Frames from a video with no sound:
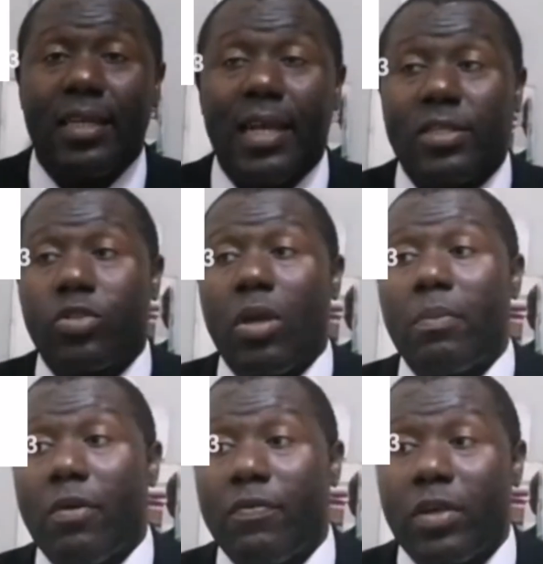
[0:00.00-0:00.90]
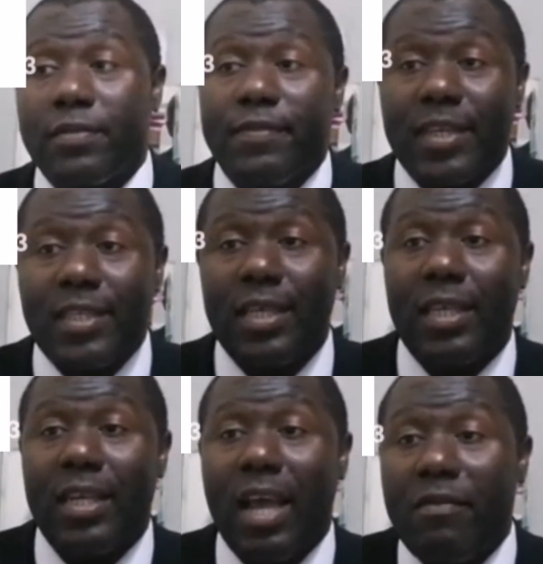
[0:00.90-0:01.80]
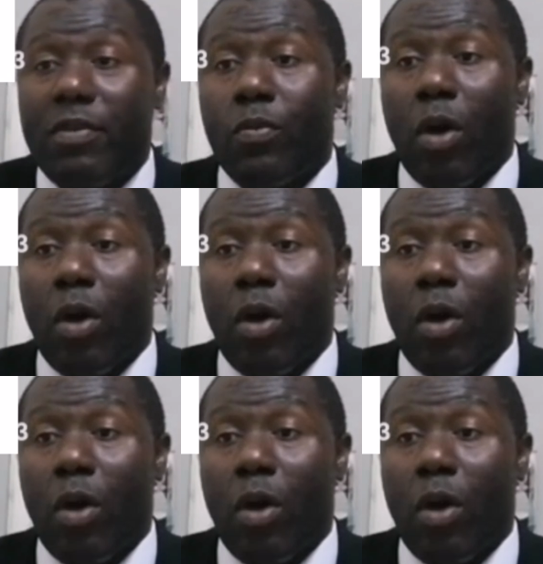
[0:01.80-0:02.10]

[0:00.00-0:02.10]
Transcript: that some of us facing in every